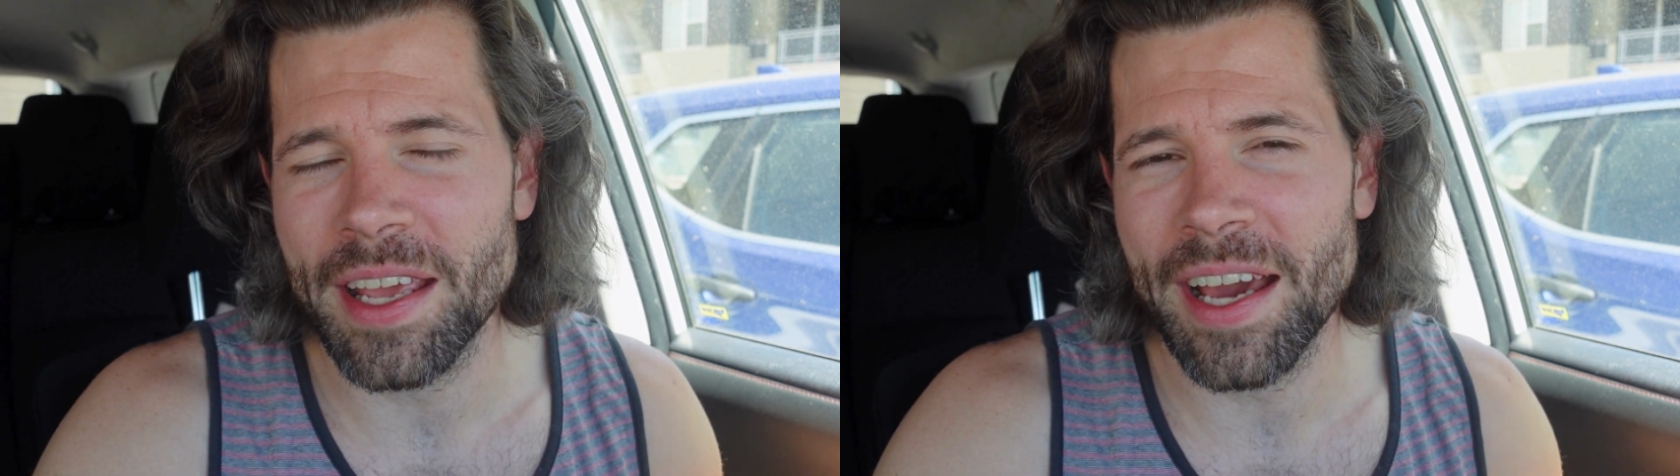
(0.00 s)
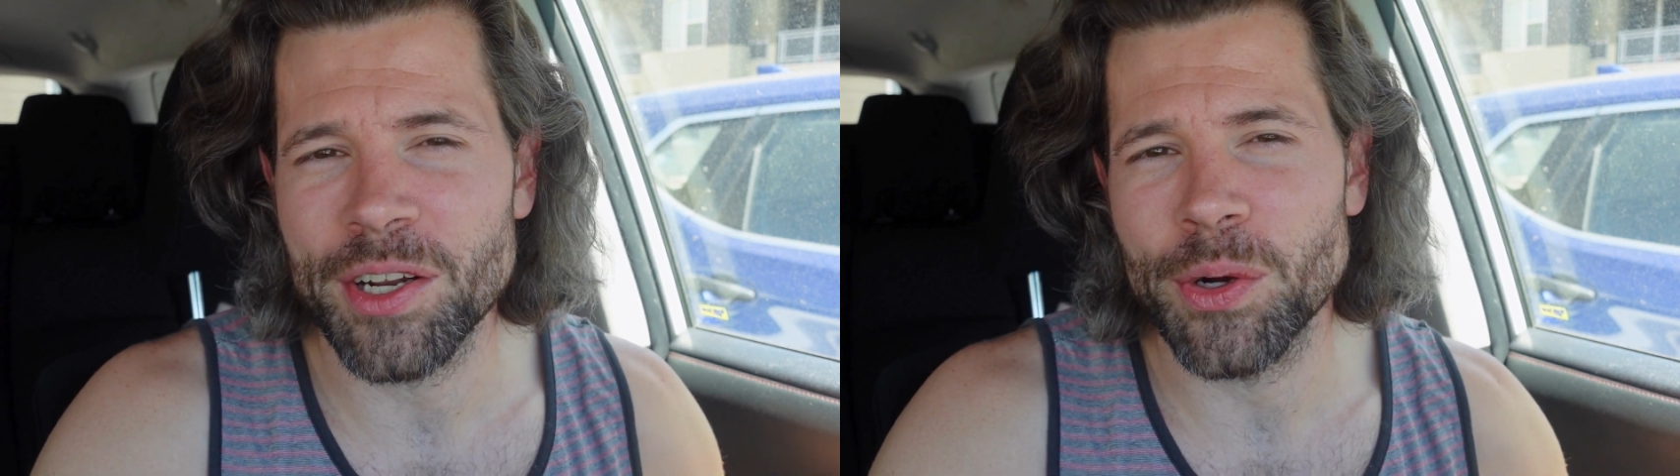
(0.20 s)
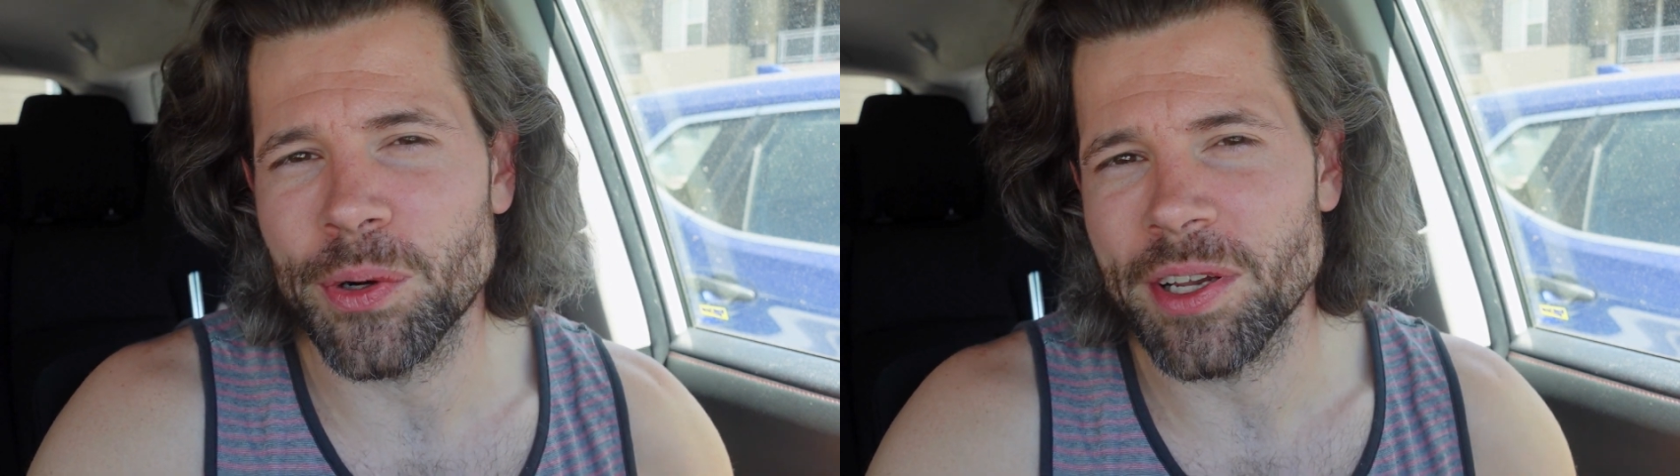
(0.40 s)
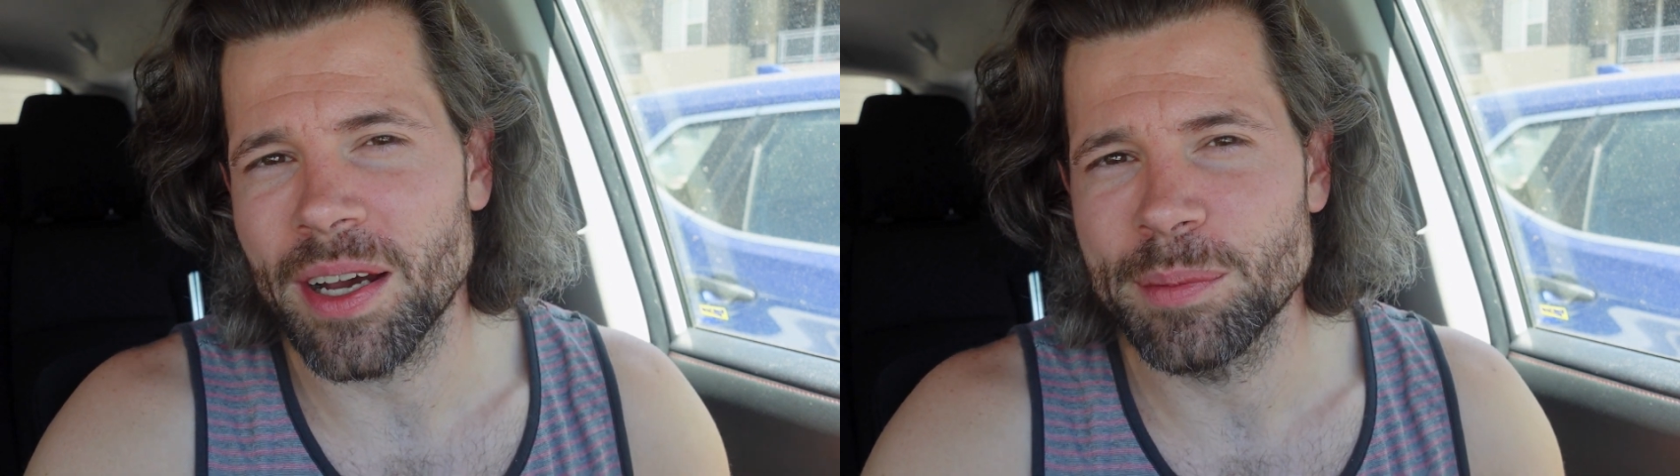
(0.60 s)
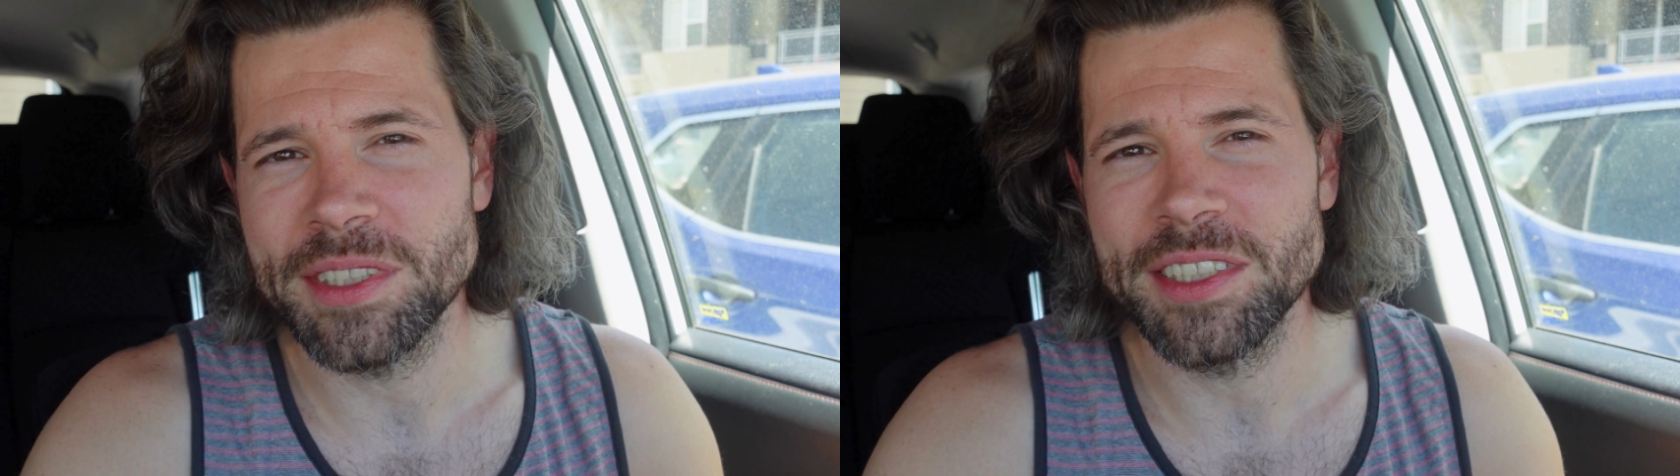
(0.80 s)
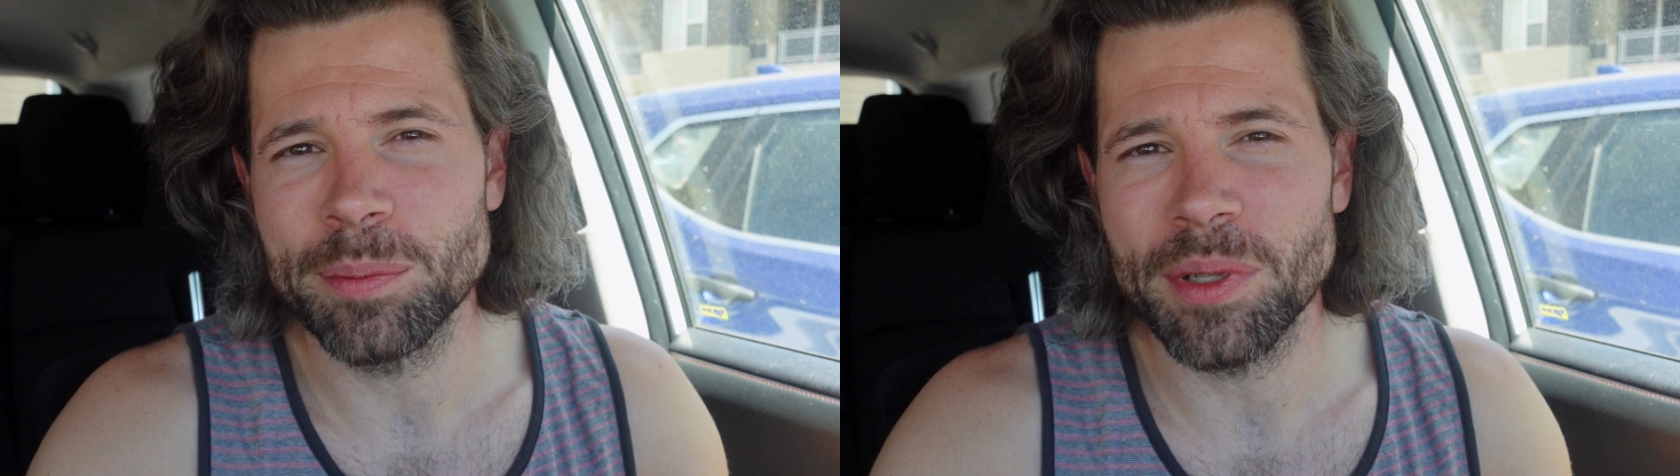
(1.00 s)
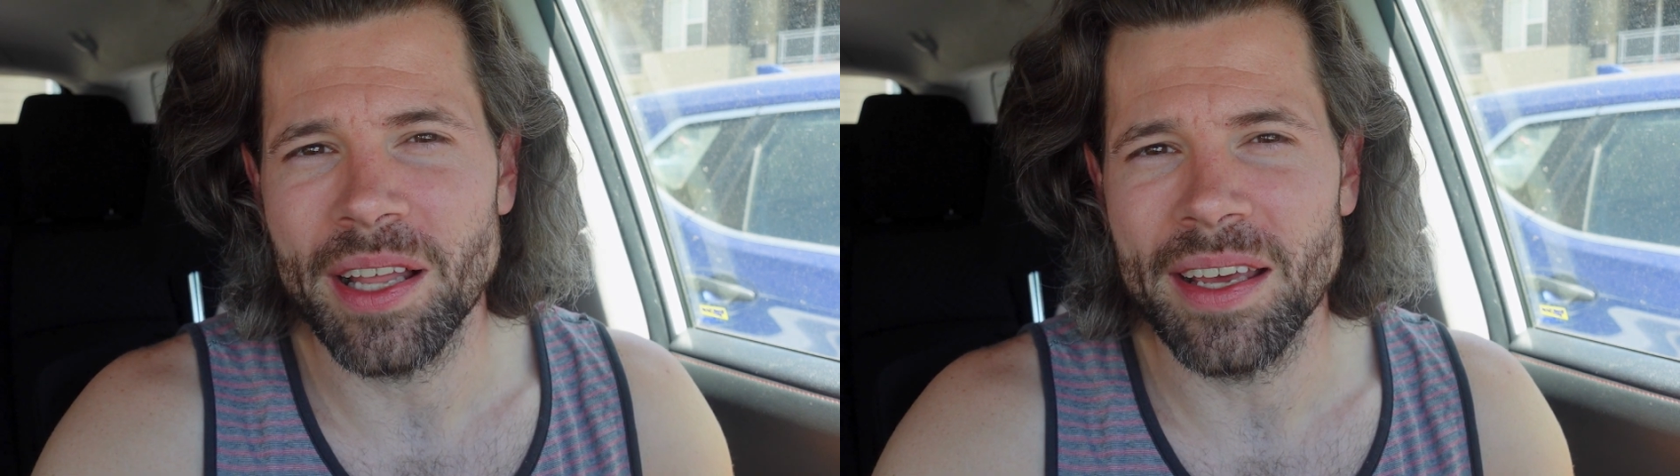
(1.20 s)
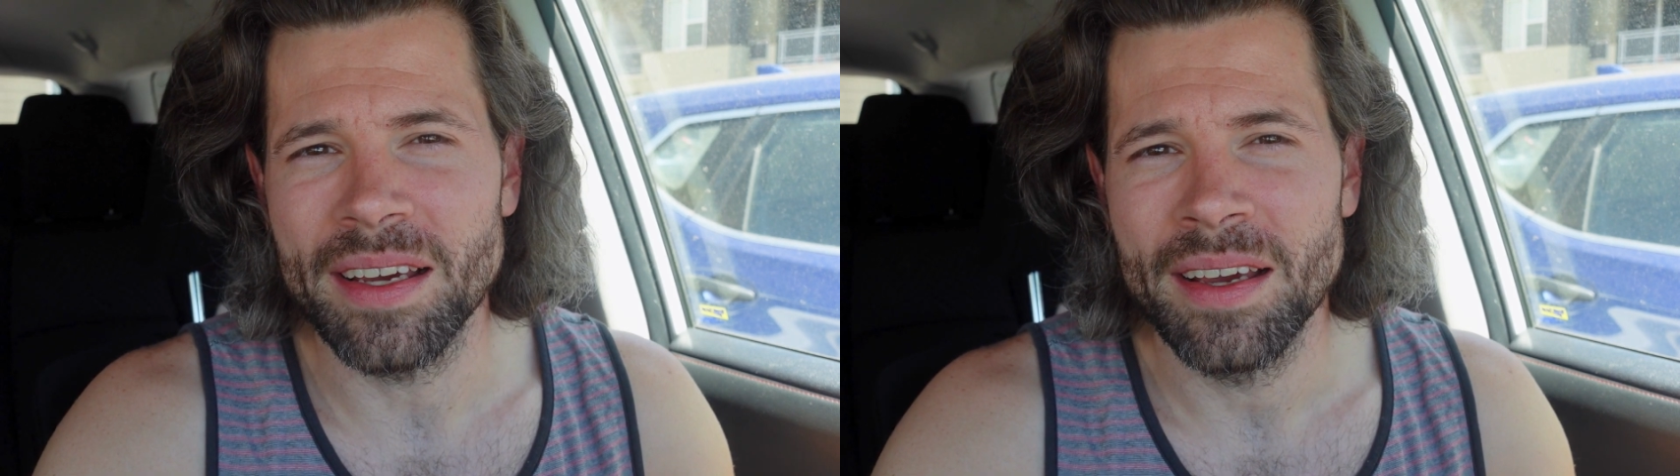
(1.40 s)
category comes into
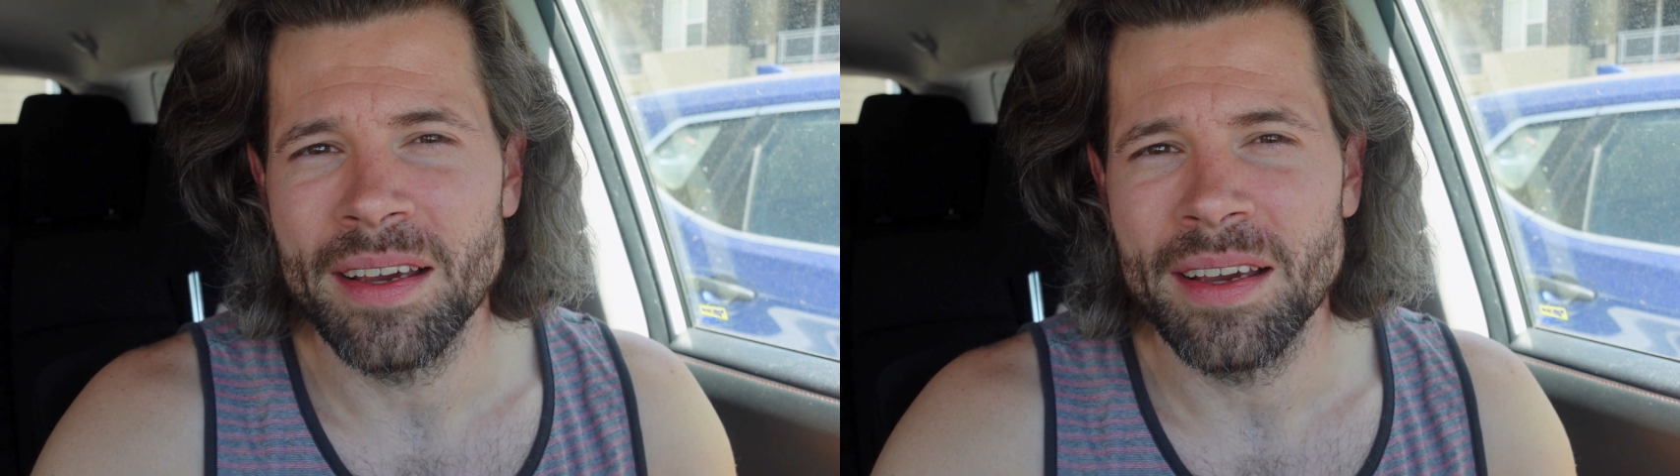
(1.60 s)
play.